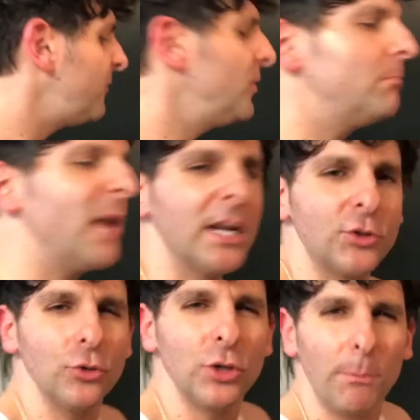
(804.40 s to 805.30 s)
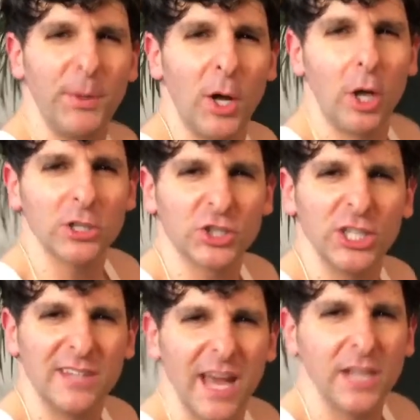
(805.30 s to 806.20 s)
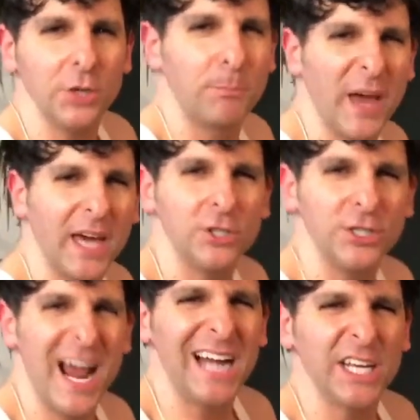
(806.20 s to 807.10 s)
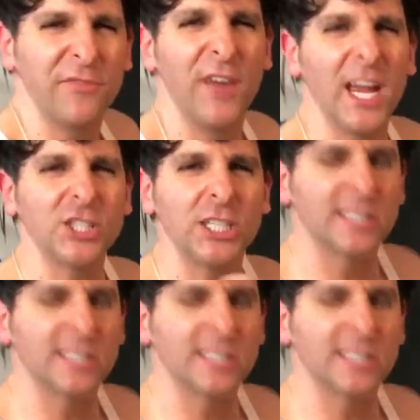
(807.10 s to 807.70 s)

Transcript: you're meant to do the bullshit, then you better not have visions of